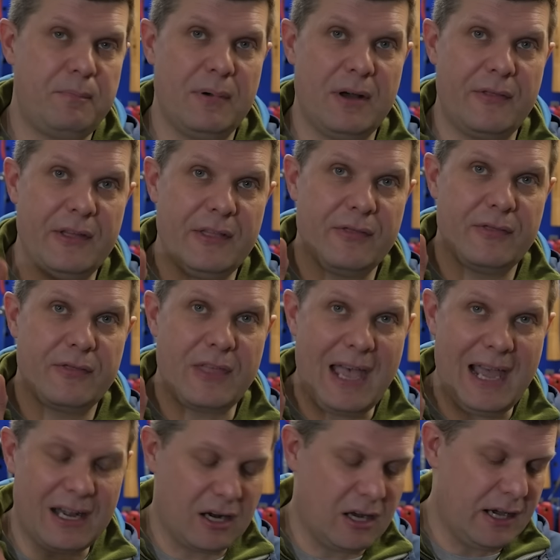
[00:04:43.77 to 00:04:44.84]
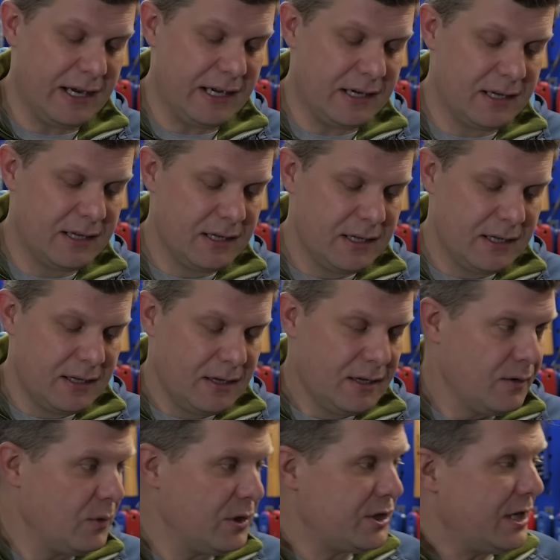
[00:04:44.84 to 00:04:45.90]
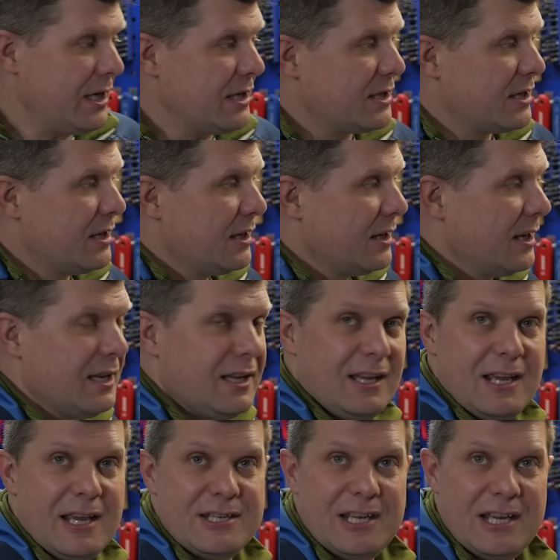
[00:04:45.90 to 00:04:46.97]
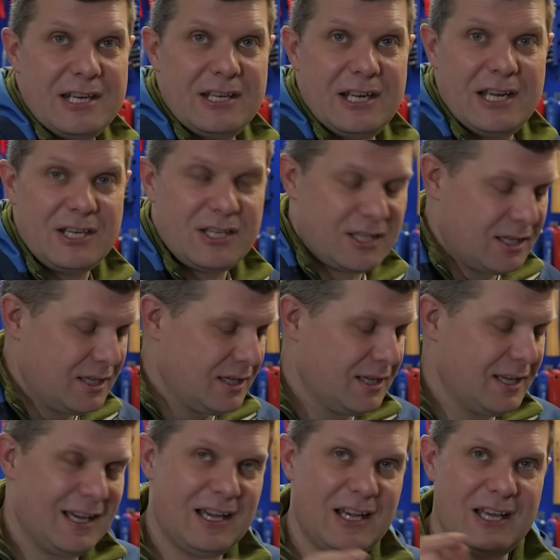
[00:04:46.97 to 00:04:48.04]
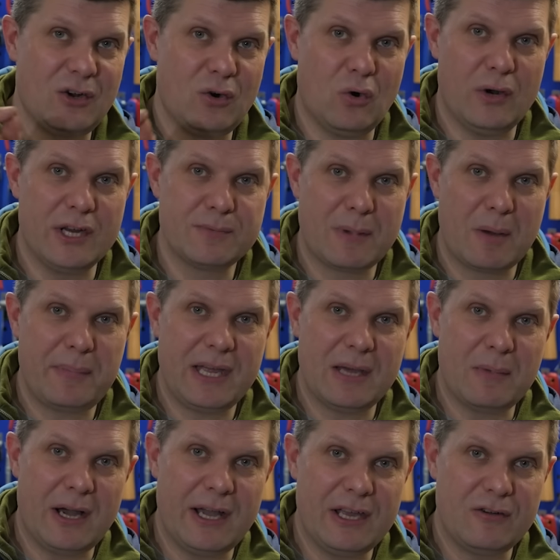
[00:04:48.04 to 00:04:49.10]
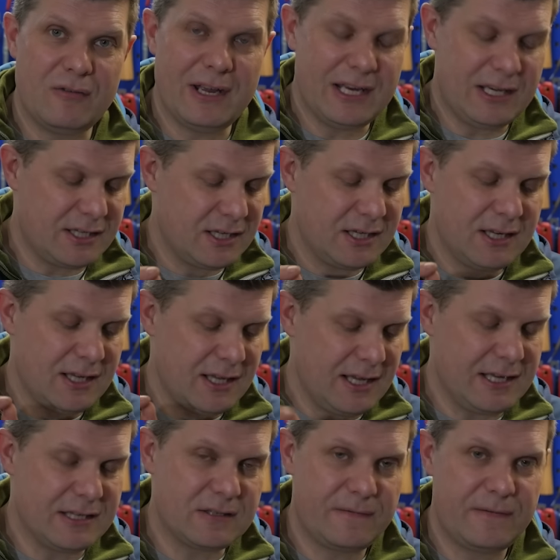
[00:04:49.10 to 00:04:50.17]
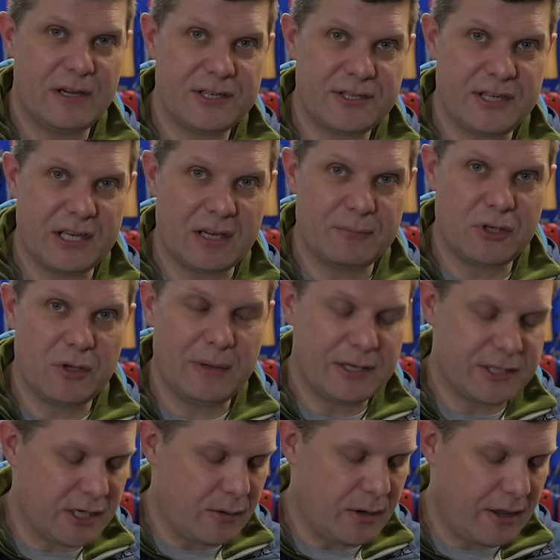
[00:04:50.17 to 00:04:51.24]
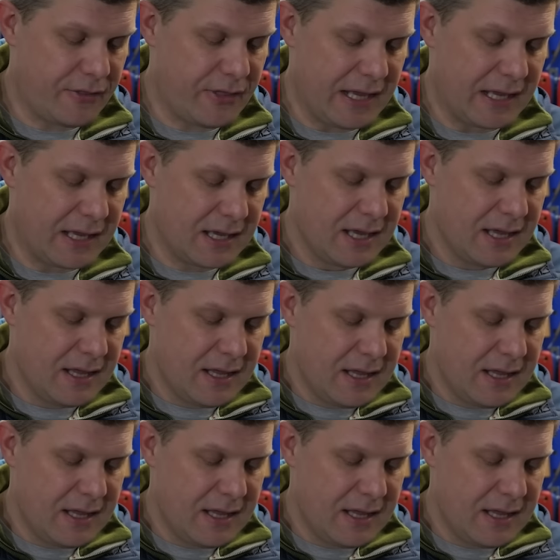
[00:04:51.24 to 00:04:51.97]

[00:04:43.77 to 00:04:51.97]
But I think the headline, which is it in dish or is my BMI in range, is the first thing I'm doing. So I think